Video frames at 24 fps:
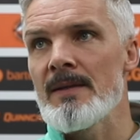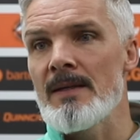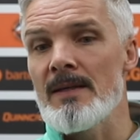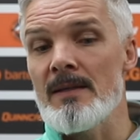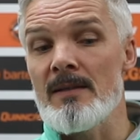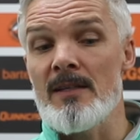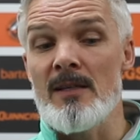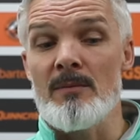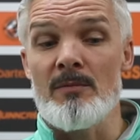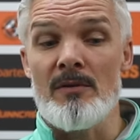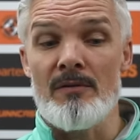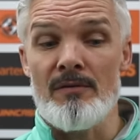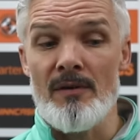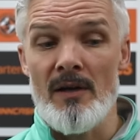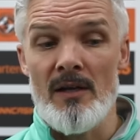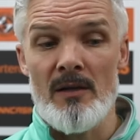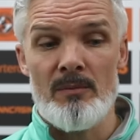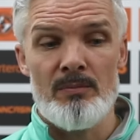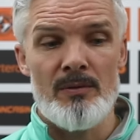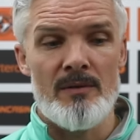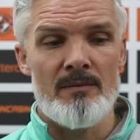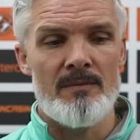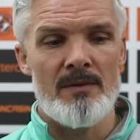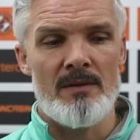and keep
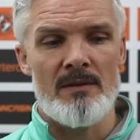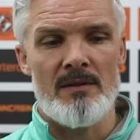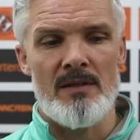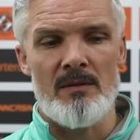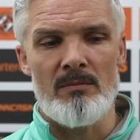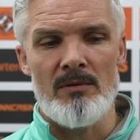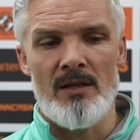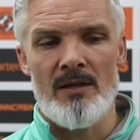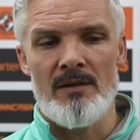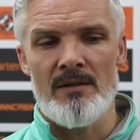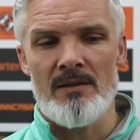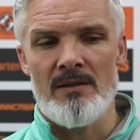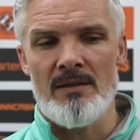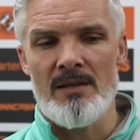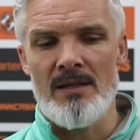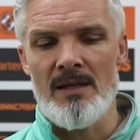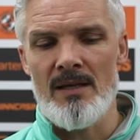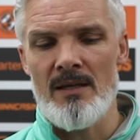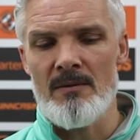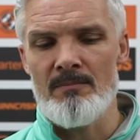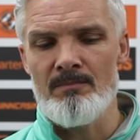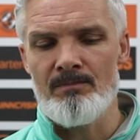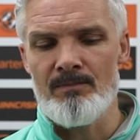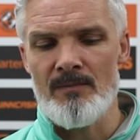developing and keep learning the
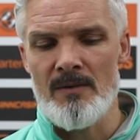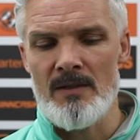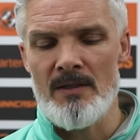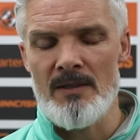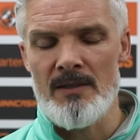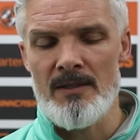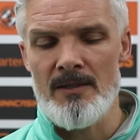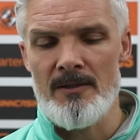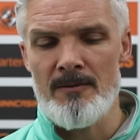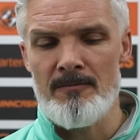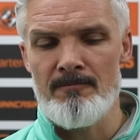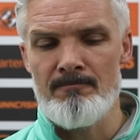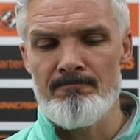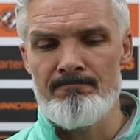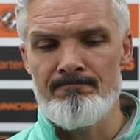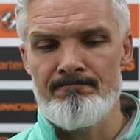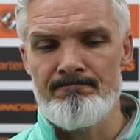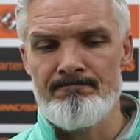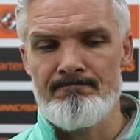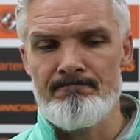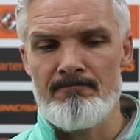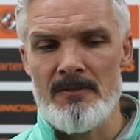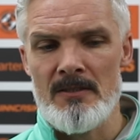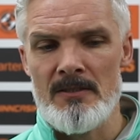game. So
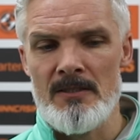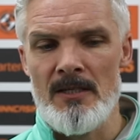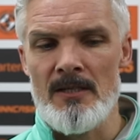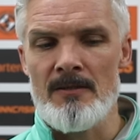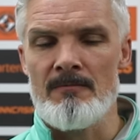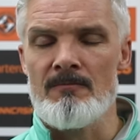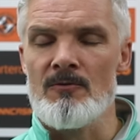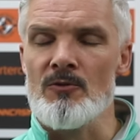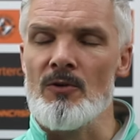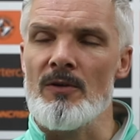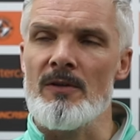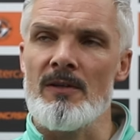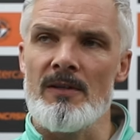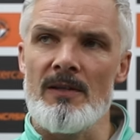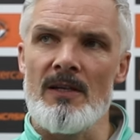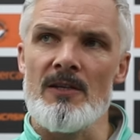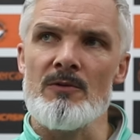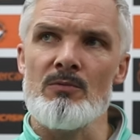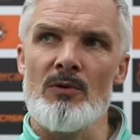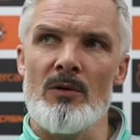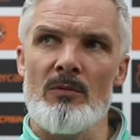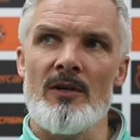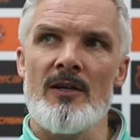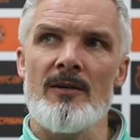I think
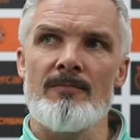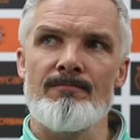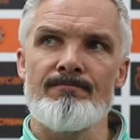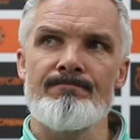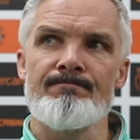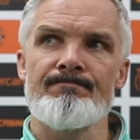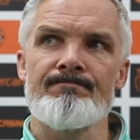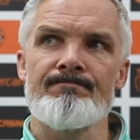that's where we're at.